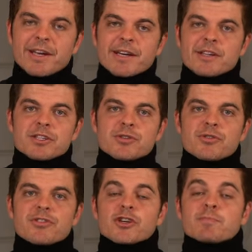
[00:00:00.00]
Neal
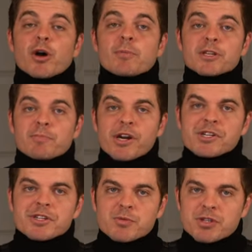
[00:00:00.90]
into those bottomless
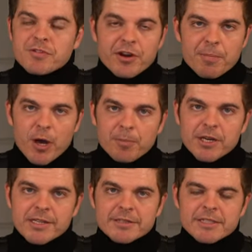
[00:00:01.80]
brunches, which are very
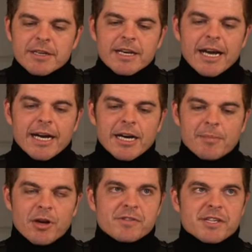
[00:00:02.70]
popular um,
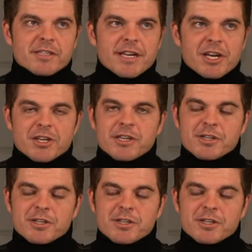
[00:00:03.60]
and obviously internationally.